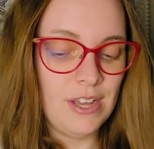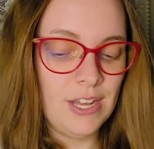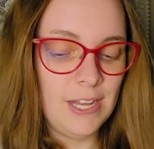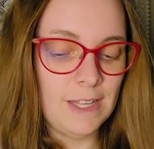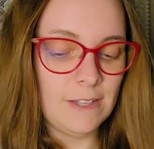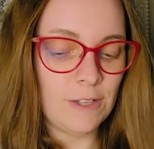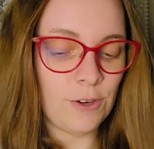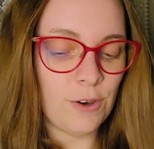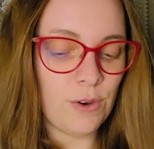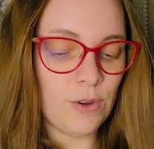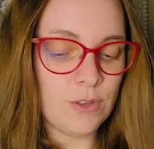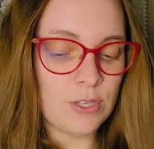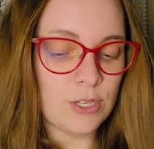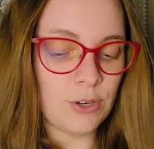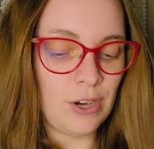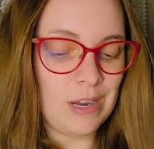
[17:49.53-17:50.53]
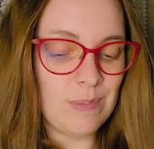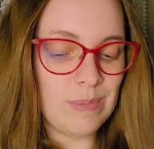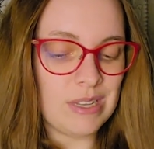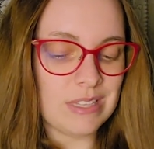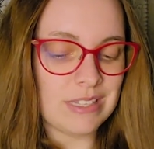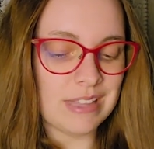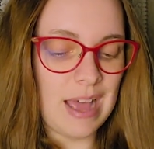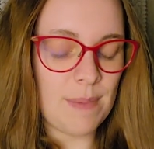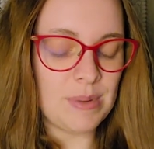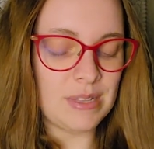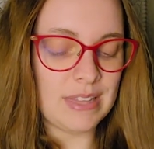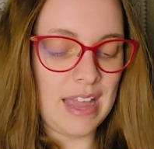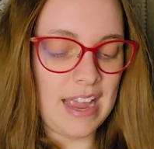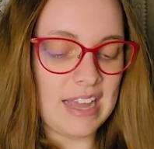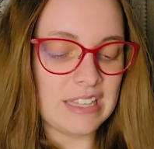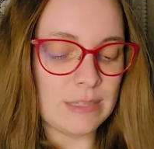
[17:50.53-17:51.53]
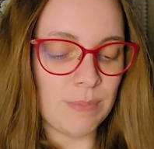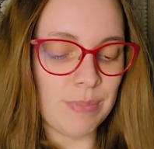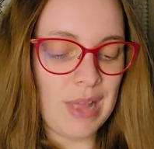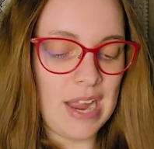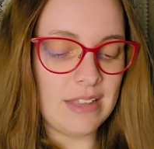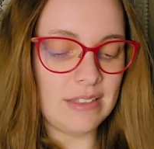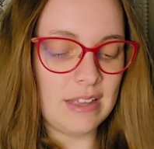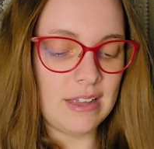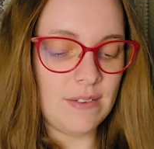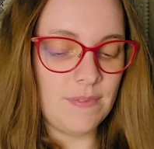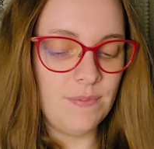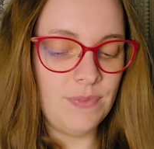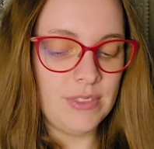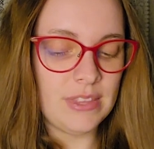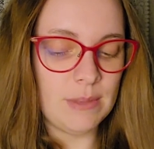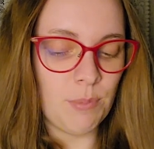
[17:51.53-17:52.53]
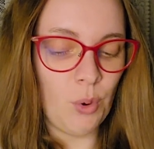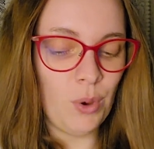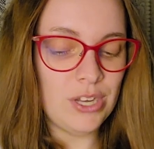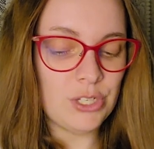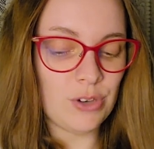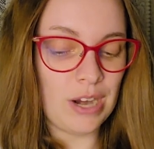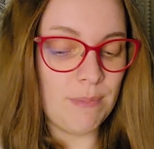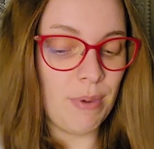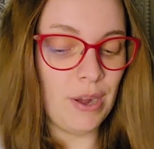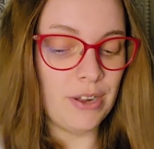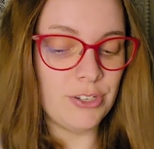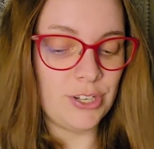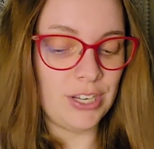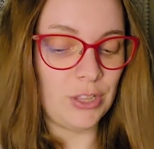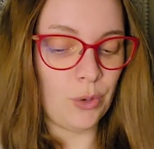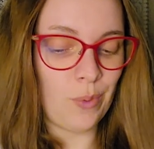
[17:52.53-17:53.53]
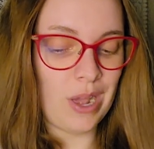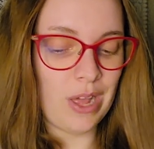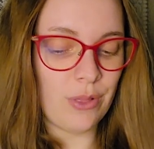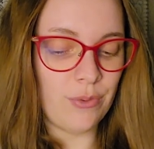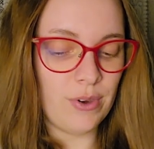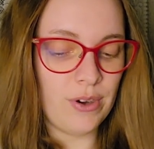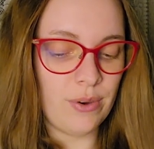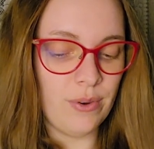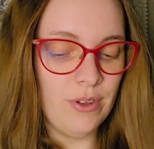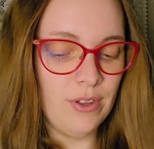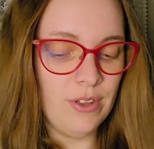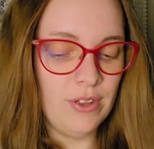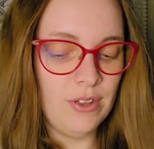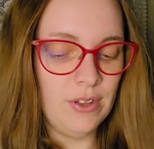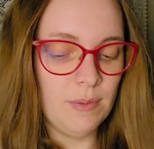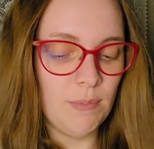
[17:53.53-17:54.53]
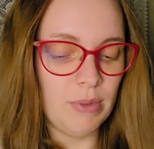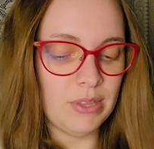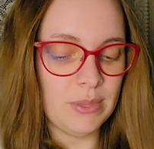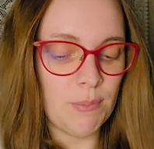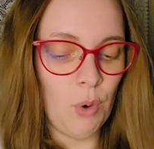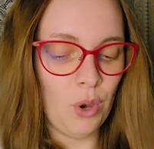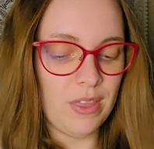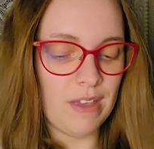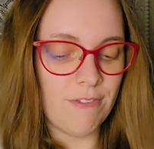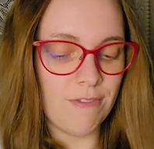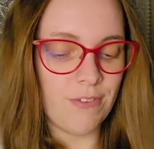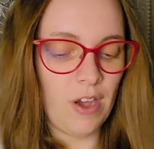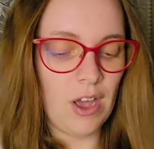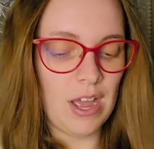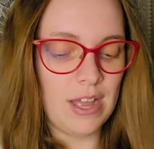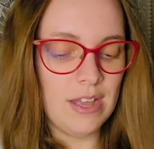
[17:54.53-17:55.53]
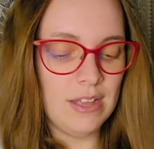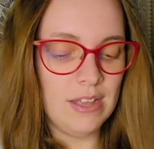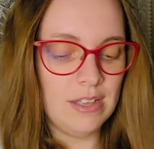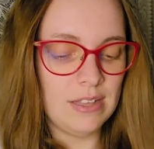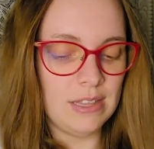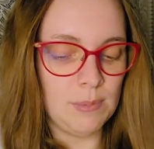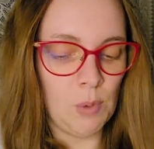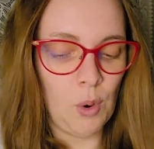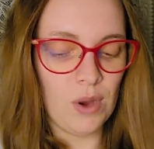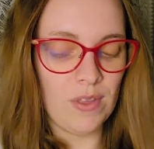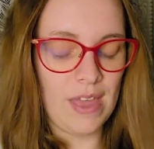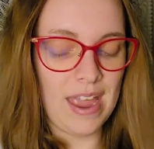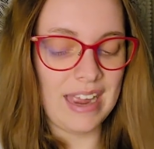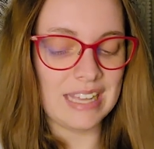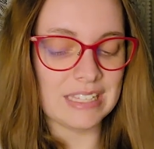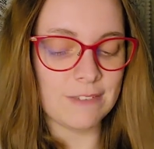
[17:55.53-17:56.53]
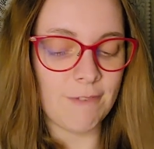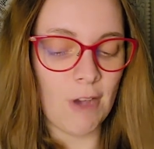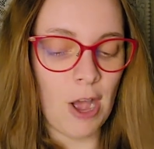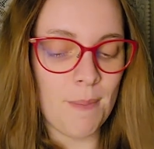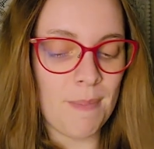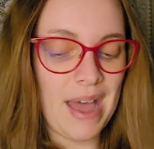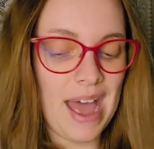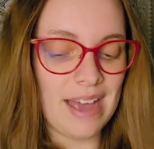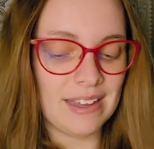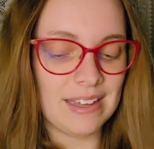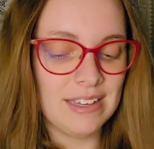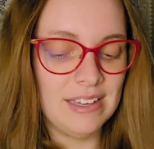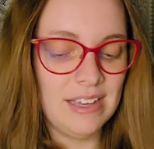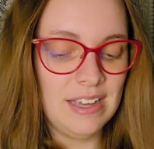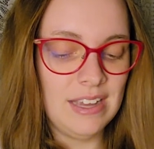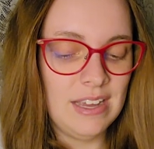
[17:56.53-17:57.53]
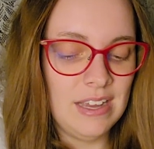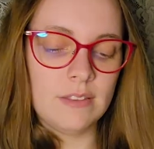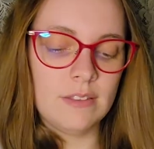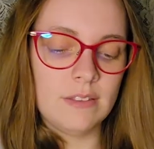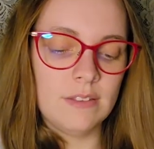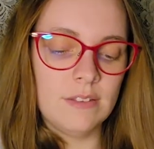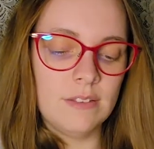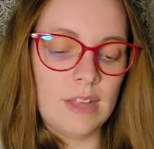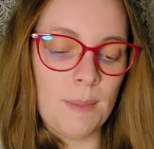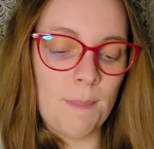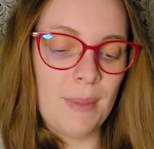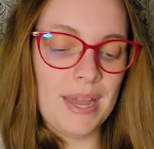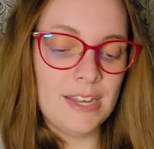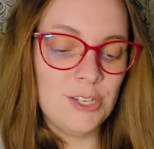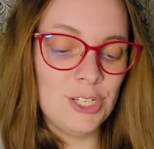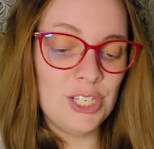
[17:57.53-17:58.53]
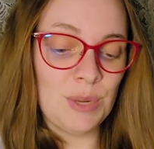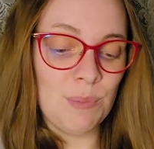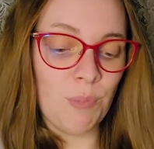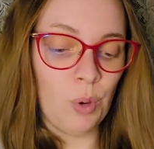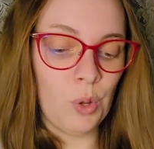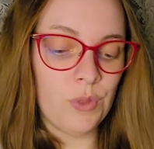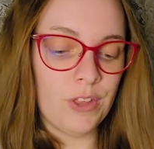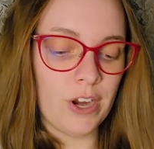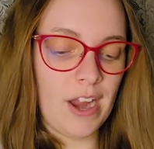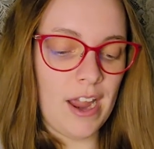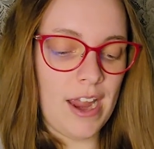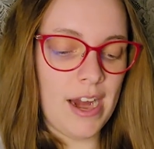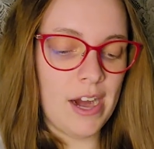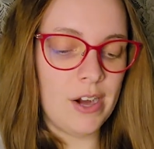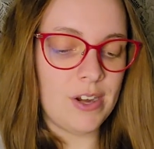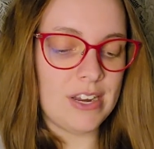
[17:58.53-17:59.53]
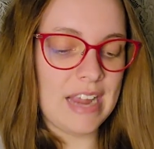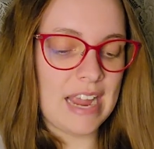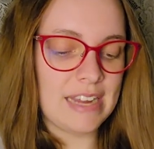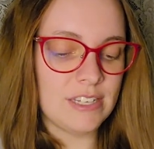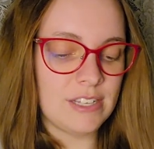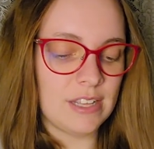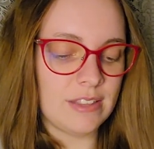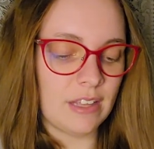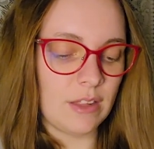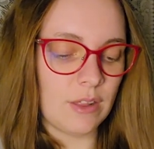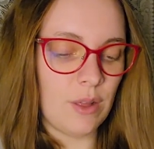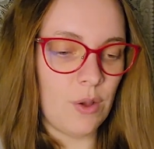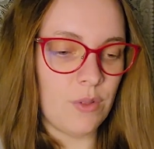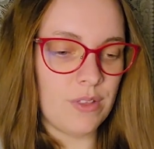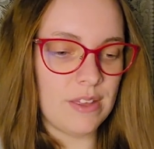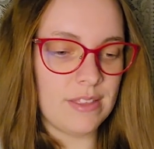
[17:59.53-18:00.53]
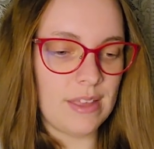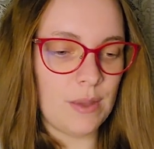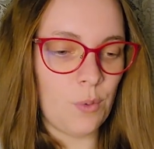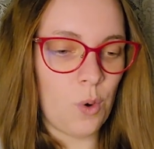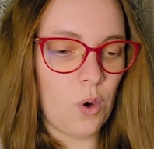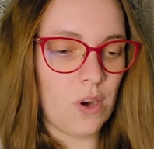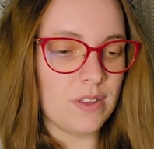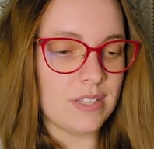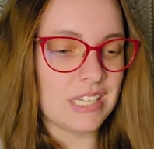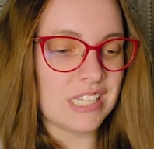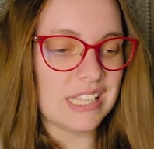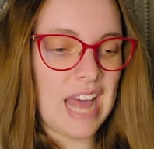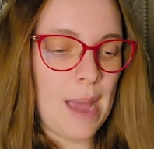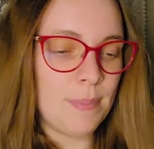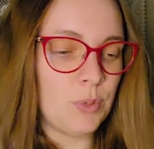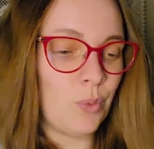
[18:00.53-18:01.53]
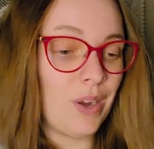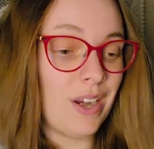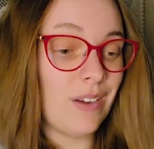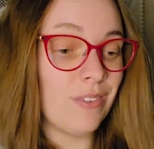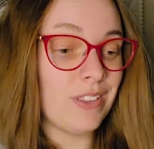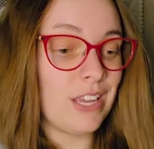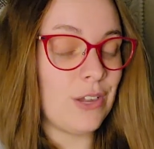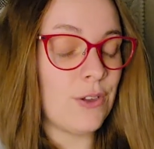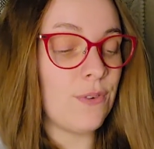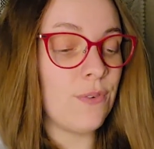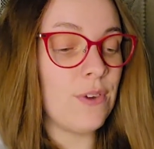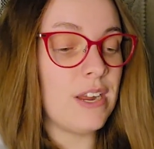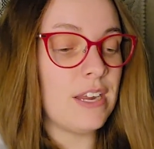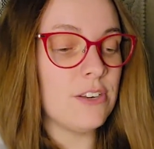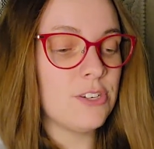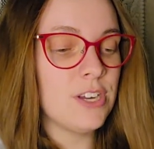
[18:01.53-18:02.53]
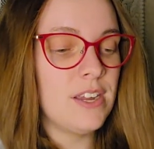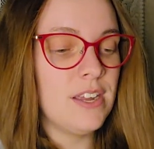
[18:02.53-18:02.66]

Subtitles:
The girls screamed and slapped at the hands blindly. The boys tried punching their way through, but the more they fought, the more the hands fought back. They pinched and pulled their hair and yanked at the clothing they wore and slapped whatever they could reach.